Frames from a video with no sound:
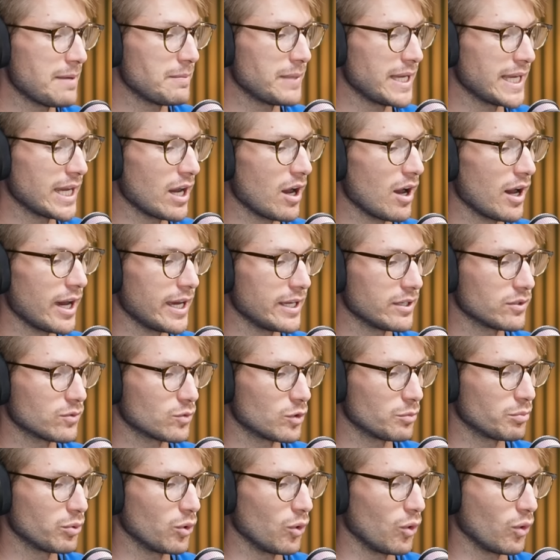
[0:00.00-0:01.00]
M E I
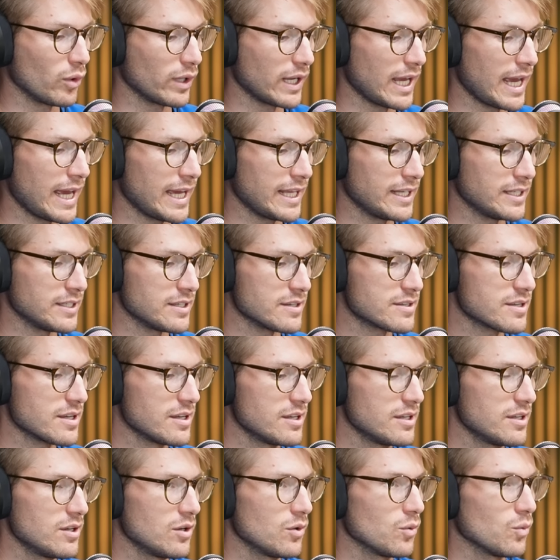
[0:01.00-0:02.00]
report, and
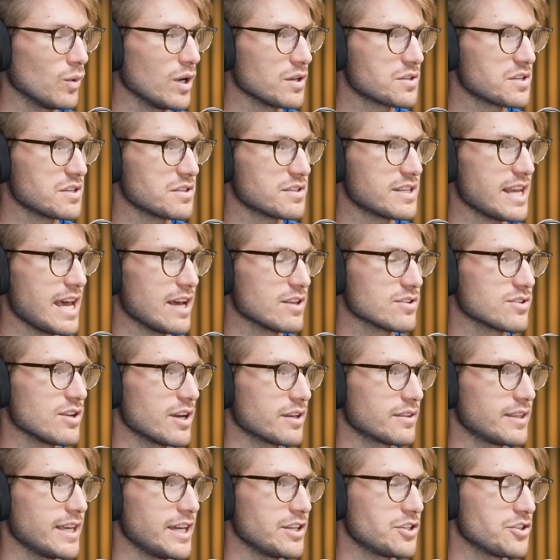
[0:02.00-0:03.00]
whilst it sounds
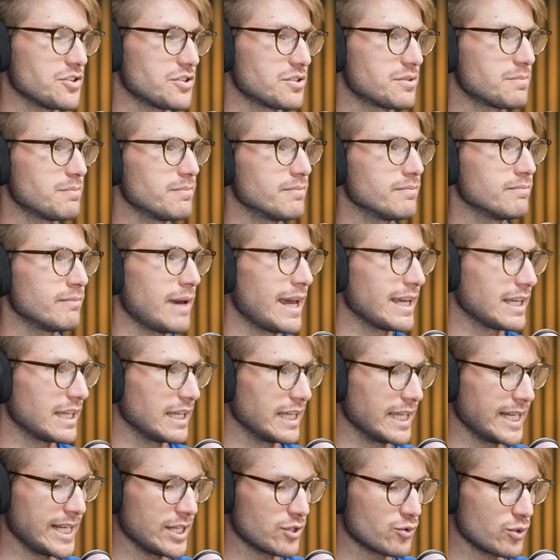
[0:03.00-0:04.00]
like they're just
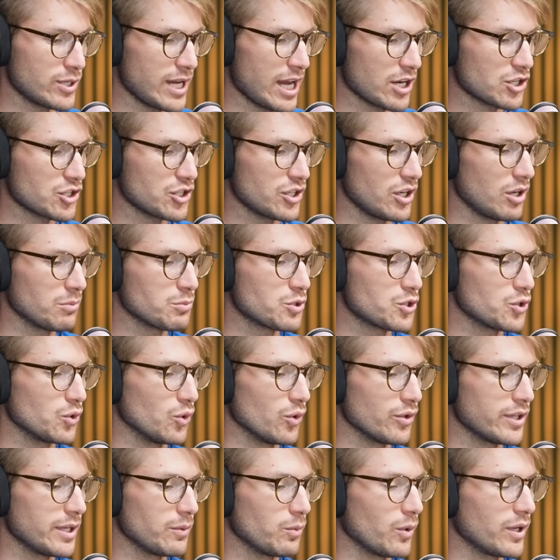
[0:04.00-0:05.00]
making an introduction, I'm
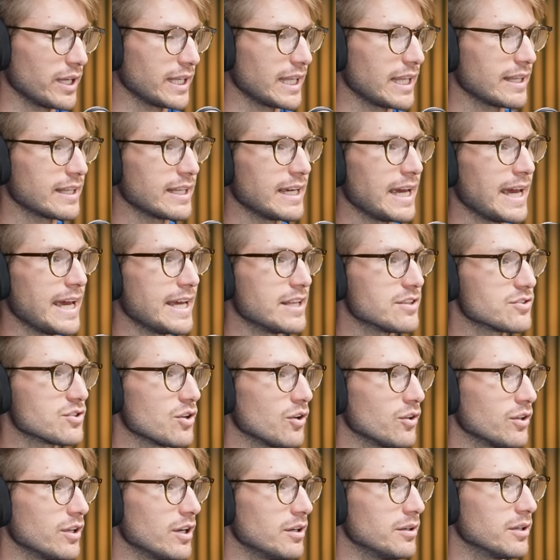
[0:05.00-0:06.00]
sure they want to get their hands
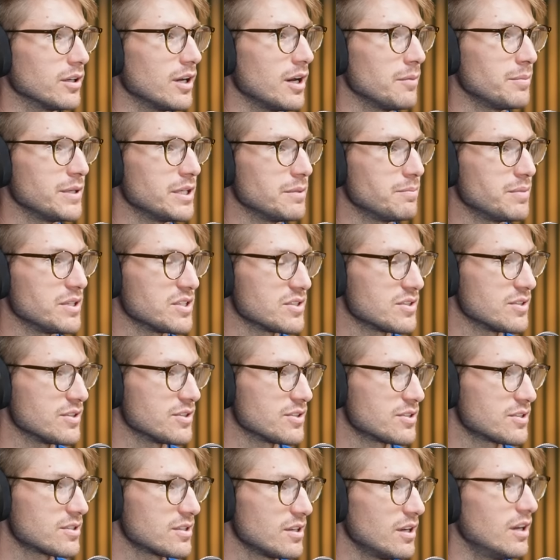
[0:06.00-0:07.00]
on a, a bit of
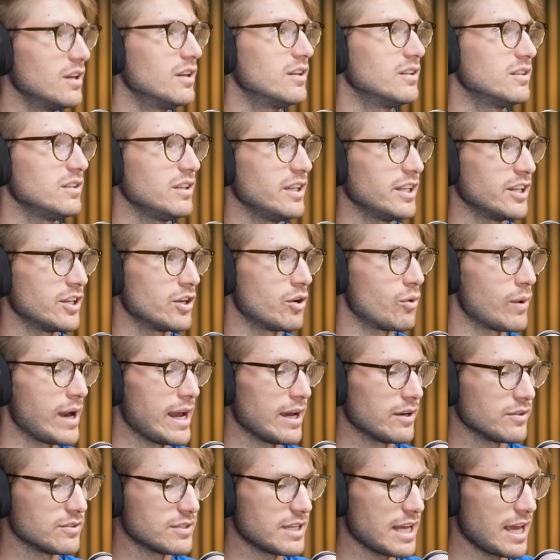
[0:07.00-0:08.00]
business in and
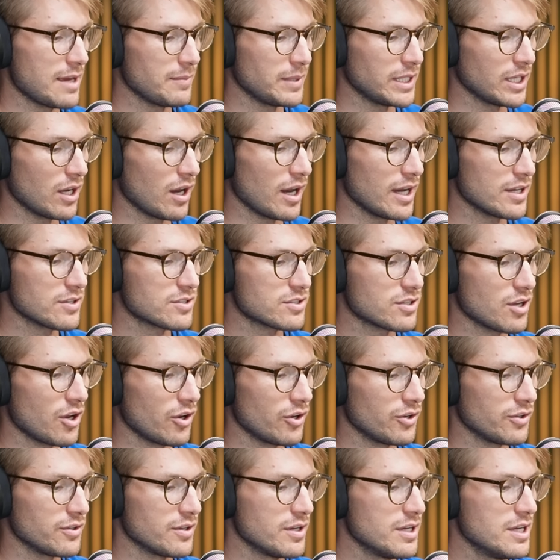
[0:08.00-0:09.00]
around M E I. So
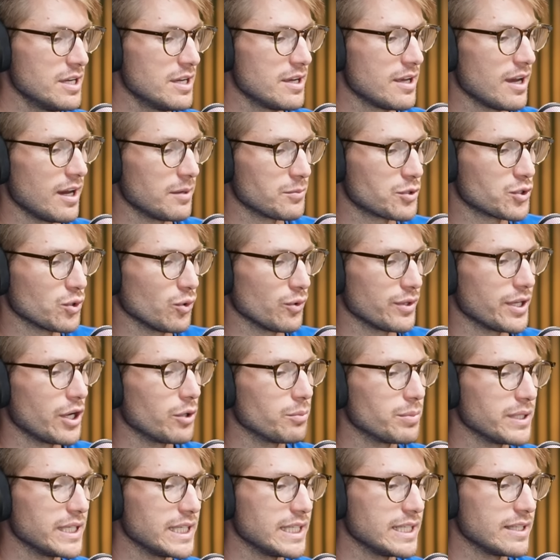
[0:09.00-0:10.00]
I'm sure
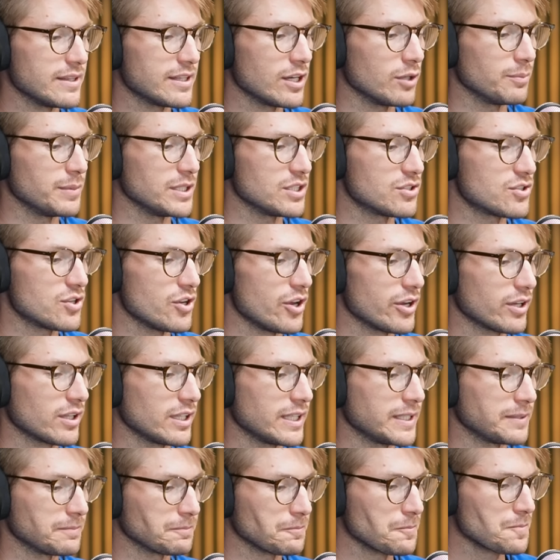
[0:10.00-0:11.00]
they'll be, they'll be
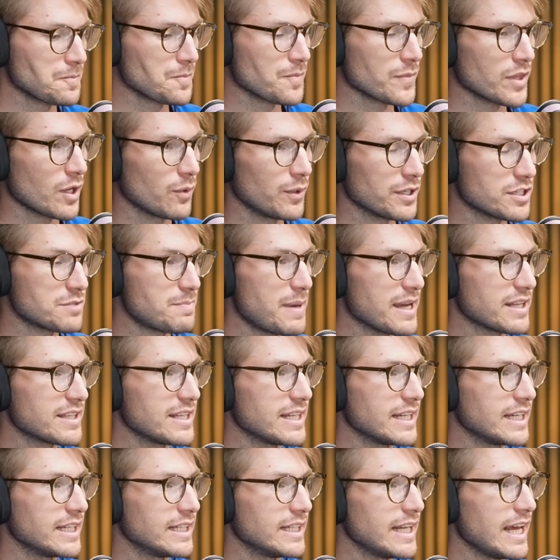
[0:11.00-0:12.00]
circling. We're
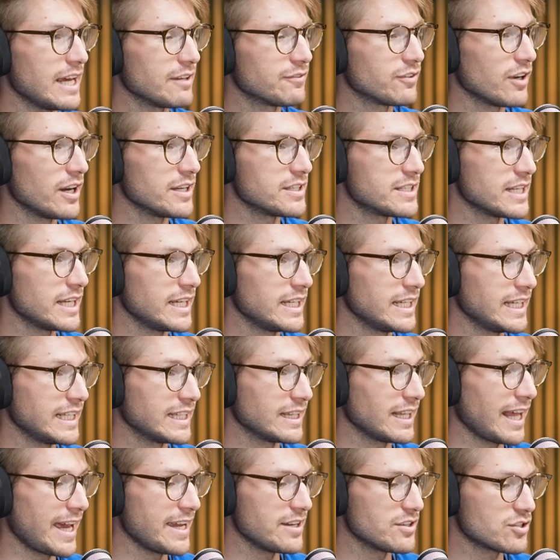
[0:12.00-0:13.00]
expecting an F I D
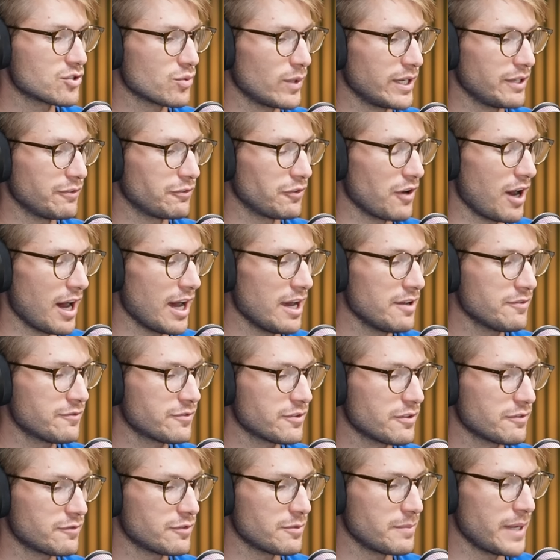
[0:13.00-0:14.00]
in late
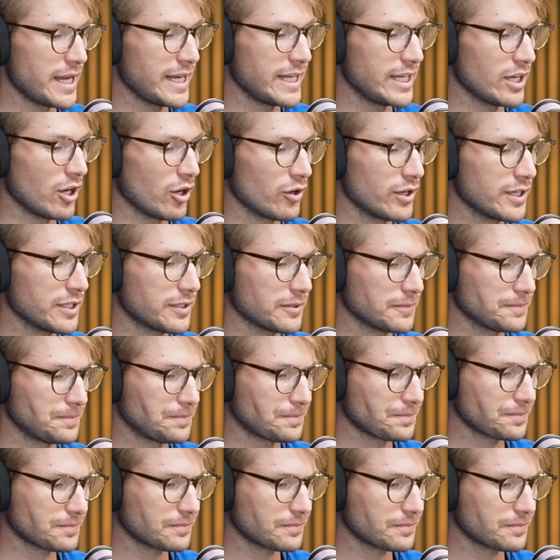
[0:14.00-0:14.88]
twenty-five for Meteoric.